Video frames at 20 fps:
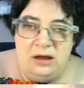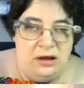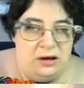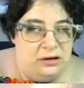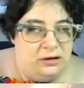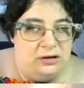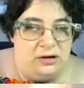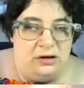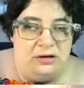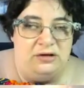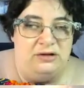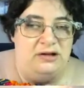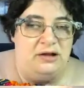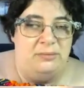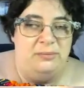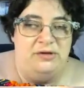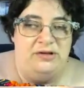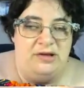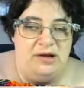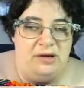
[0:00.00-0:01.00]
So
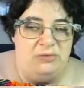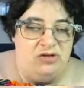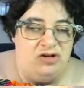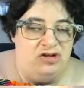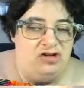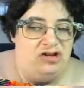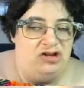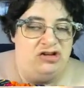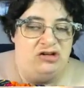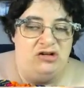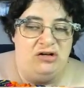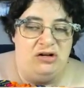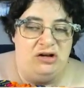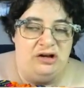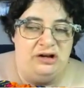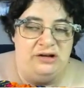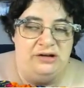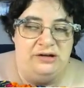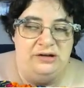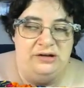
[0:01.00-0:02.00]
sometimes you just
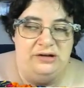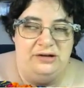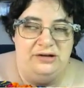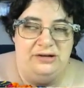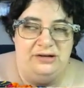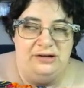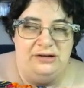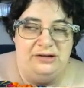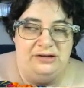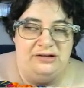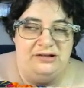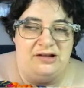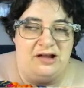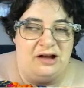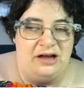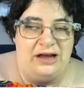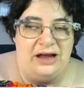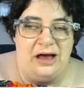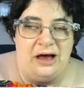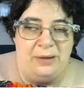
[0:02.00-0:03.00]
gotta
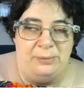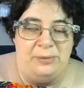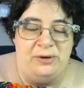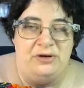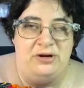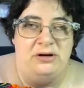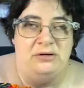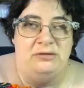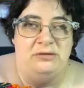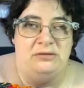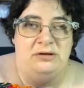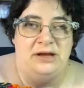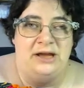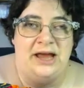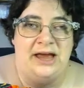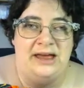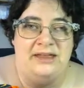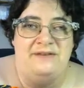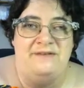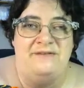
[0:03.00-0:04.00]
suck it up and
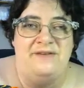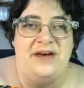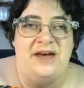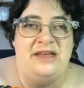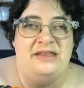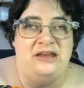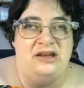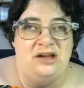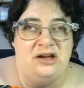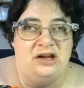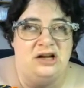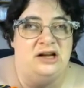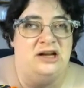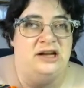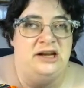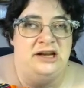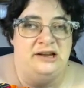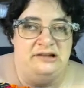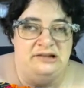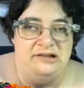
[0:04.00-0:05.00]
get the fact that you're gonna
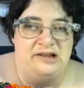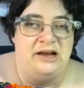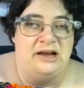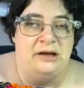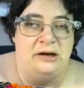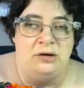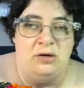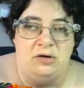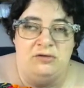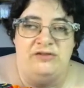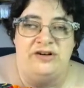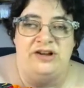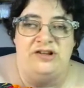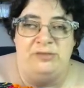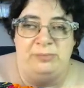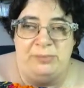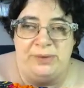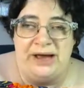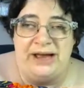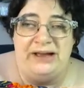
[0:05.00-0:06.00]
need to take a lot of
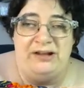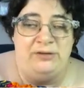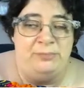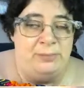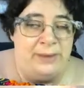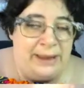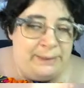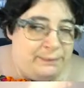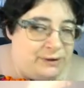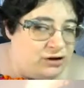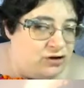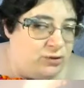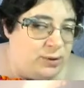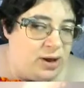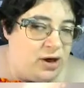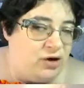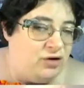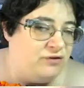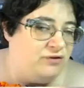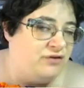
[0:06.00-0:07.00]
rest bakes, maybe do
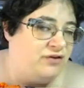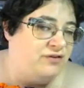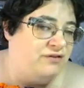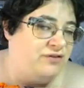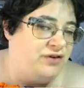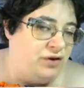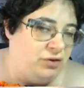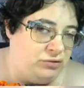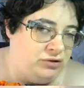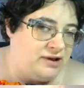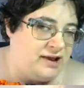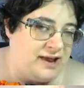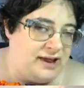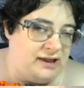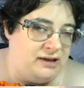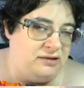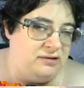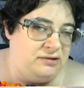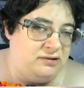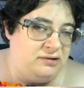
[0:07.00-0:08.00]
it over a few
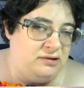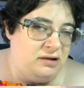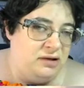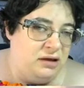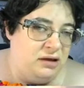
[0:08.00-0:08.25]
days.